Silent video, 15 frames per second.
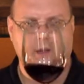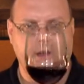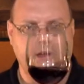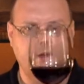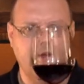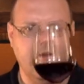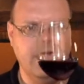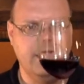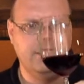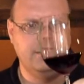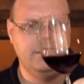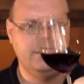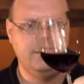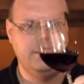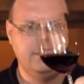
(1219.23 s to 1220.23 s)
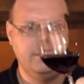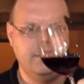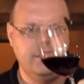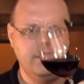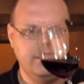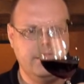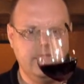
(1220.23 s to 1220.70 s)
Um,
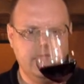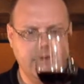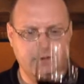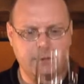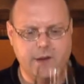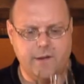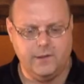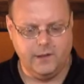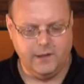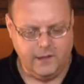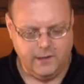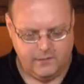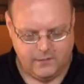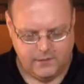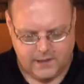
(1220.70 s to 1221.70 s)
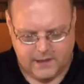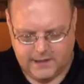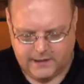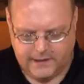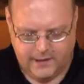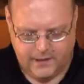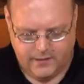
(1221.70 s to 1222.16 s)
you know, definitely
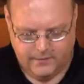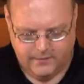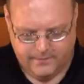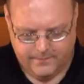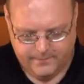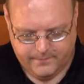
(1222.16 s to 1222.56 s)
clear